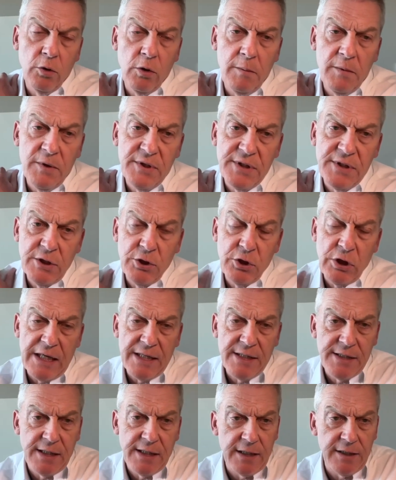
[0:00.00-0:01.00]
almost
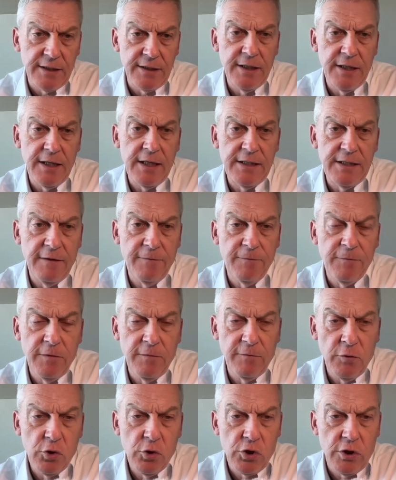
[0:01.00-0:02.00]
suggesting a
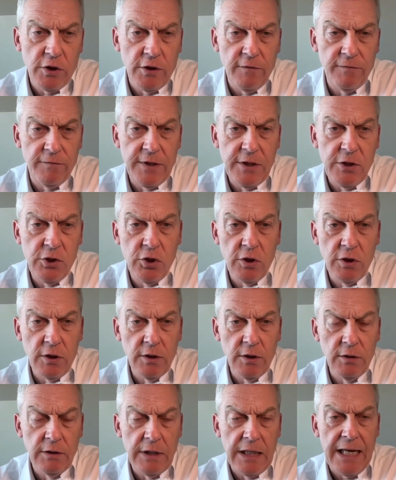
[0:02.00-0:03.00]
different version of
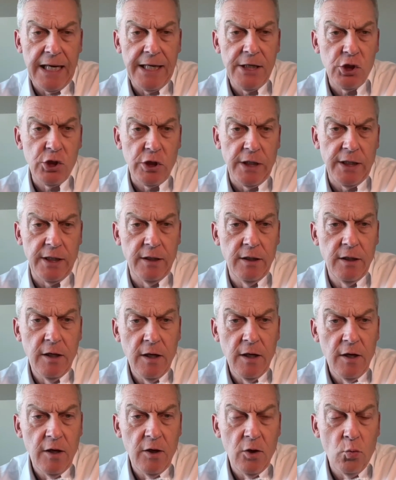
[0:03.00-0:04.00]
digital hygiene,
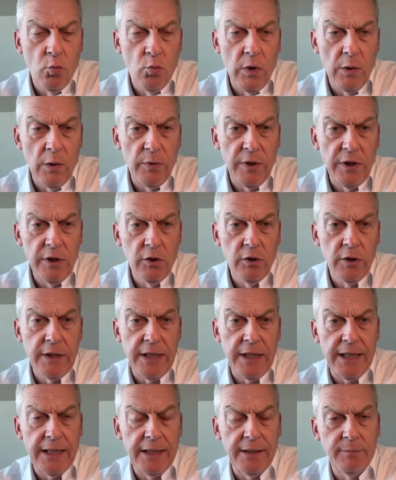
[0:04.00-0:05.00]
where we look
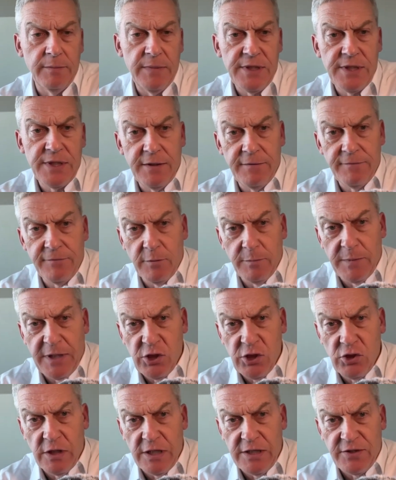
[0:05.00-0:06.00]
at
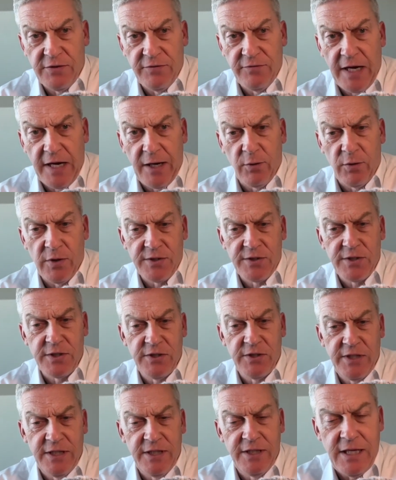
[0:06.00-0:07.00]
misinformation as a virus.
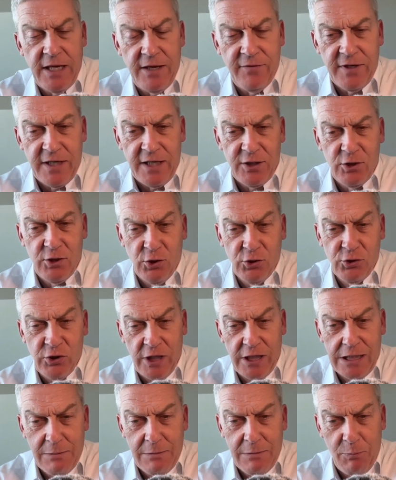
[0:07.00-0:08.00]
See, David, I told you
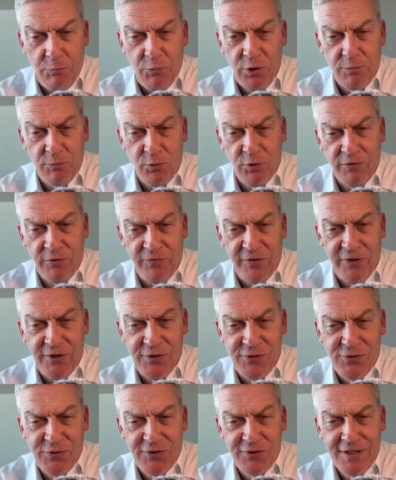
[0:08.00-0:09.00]
I'd come up with more of
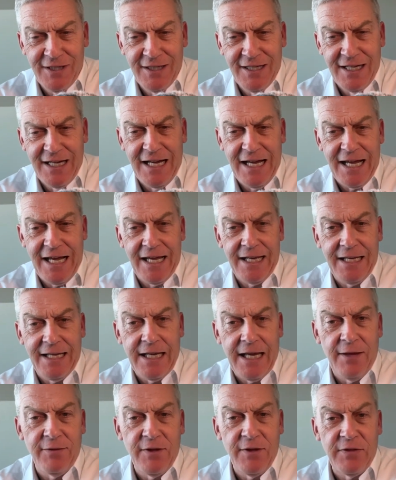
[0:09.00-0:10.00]
these. And
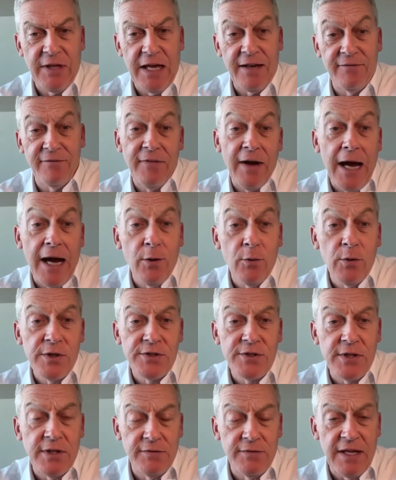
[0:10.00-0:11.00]
that
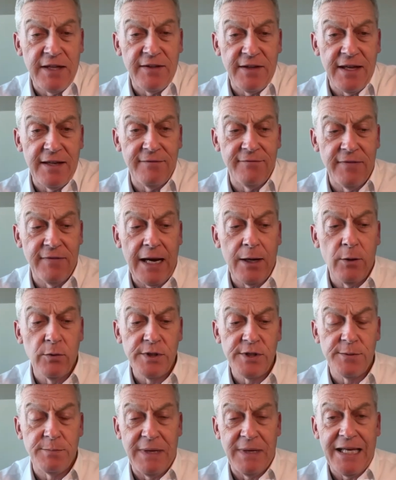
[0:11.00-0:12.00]

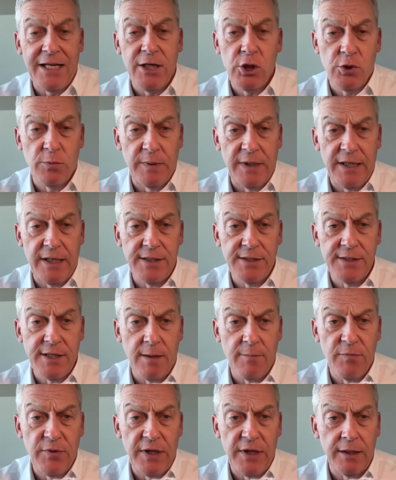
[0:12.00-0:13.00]
virus management is
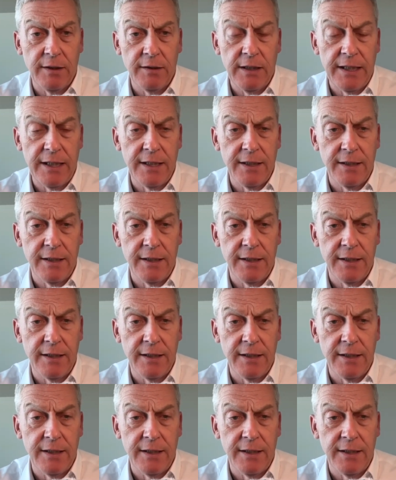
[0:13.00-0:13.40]
something like